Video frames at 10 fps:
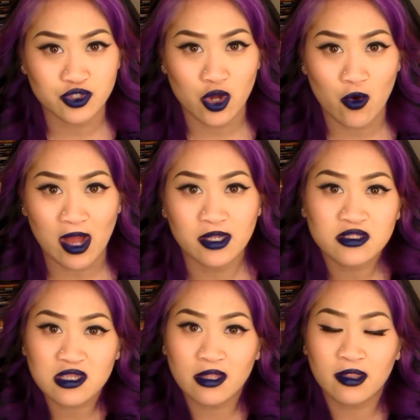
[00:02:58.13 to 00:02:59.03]
So I
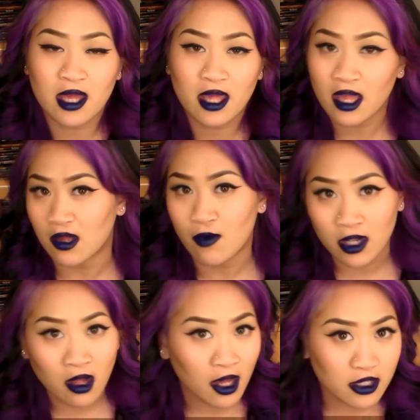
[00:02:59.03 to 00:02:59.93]
decided that, hey,
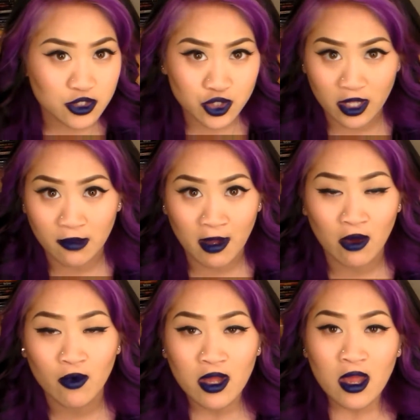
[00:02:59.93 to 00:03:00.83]
why not try them
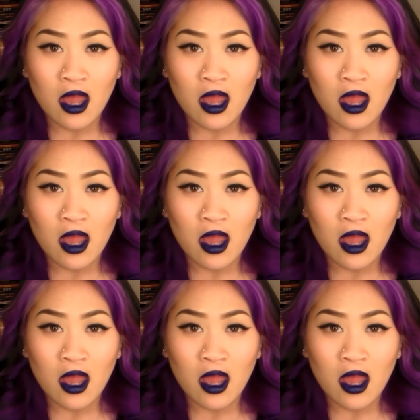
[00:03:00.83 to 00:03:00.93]
out?